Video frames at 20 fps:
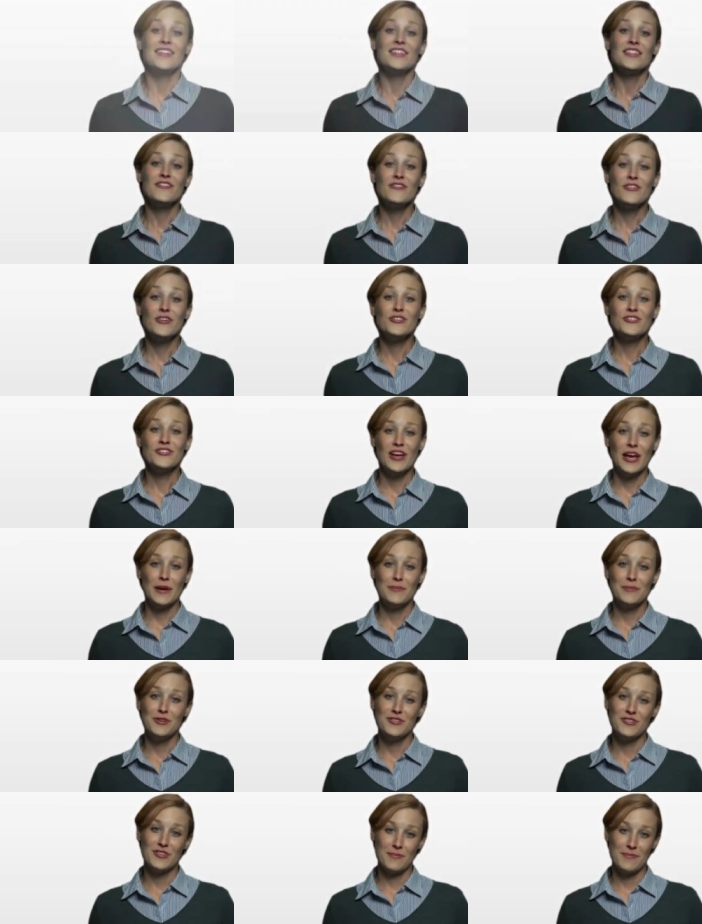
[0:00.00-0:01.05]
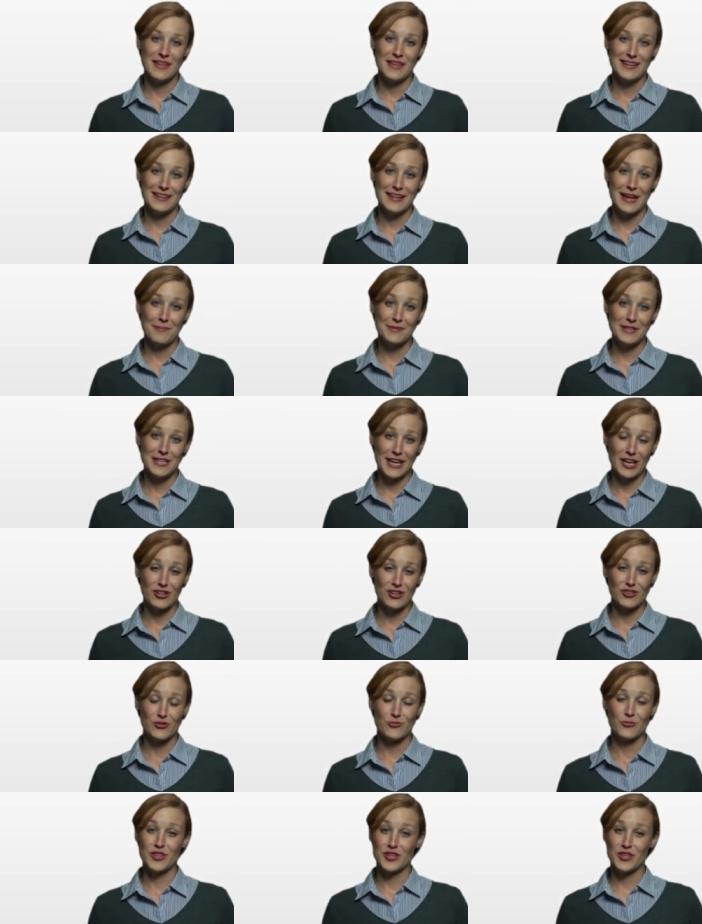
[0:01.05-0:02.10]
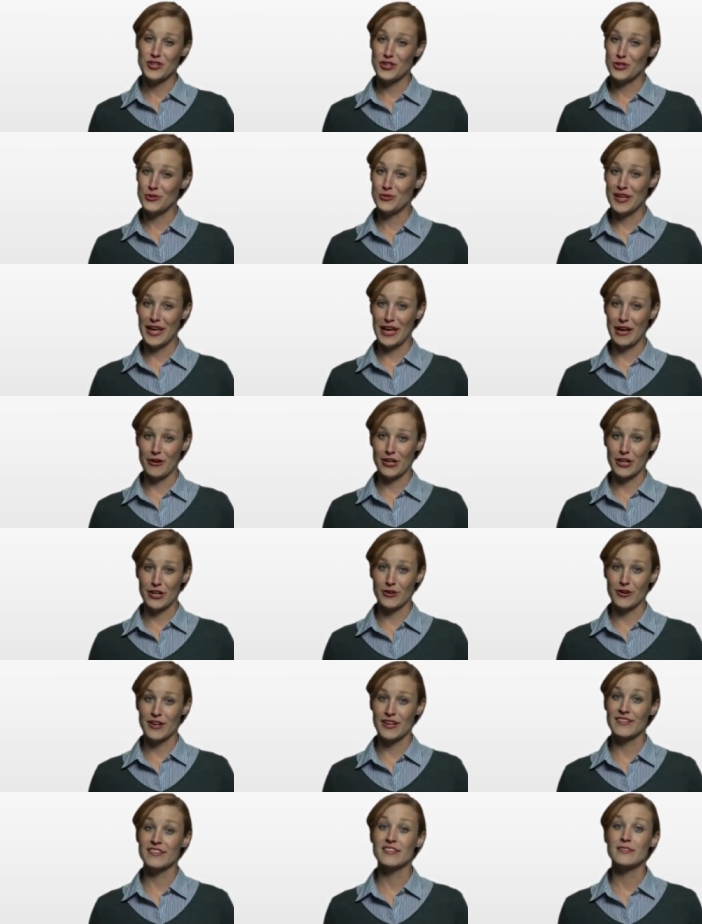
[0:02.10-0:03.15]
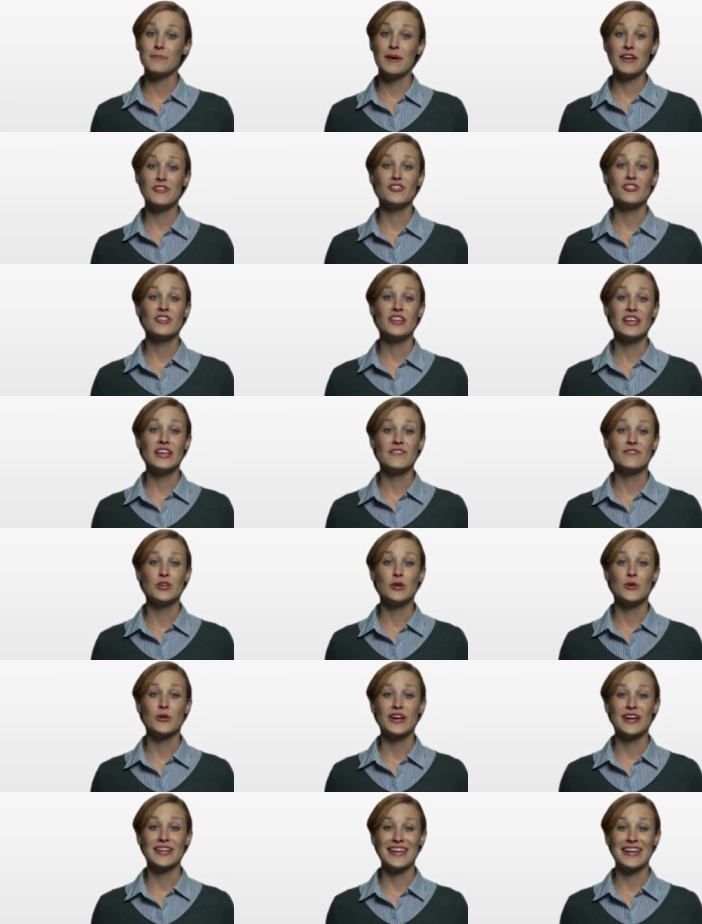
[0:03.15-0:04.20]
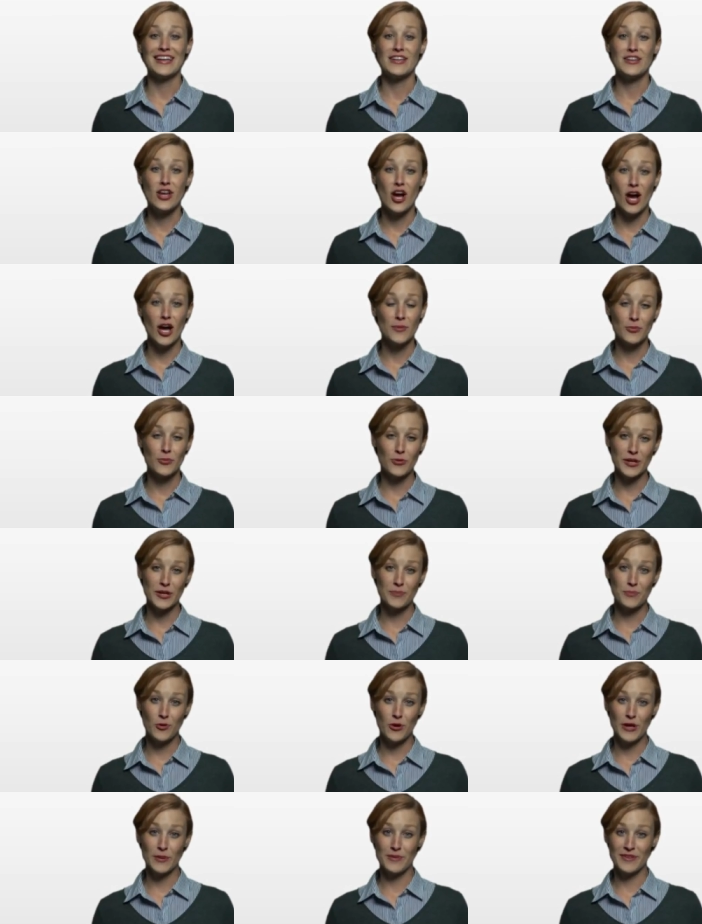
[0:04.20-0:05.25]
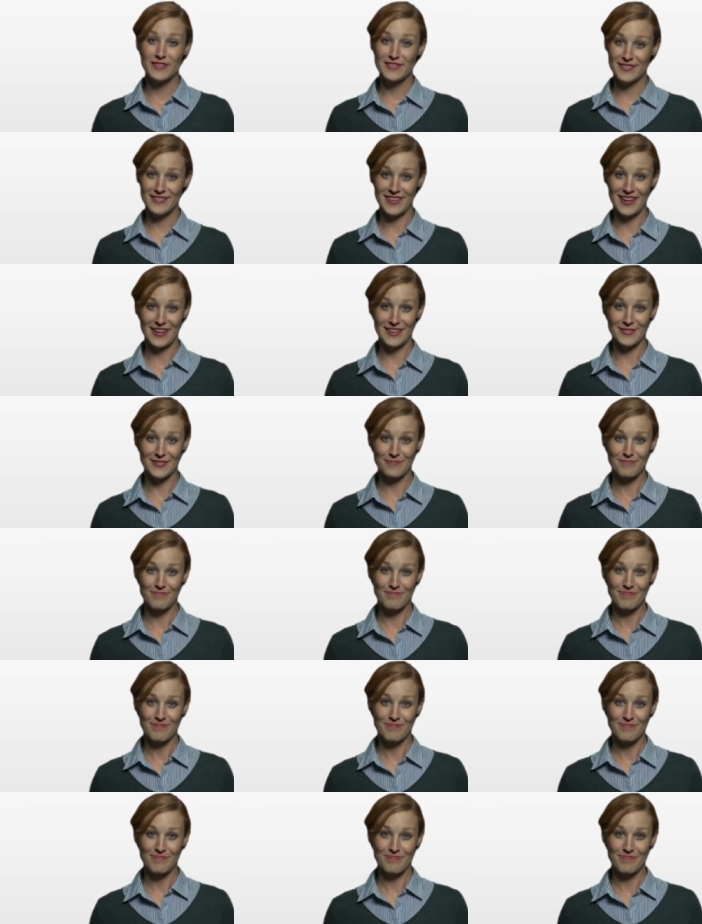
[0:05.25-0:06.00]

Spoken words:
The first time you submit an application with a new carrier, especially if you're in a non-pre-appointment state,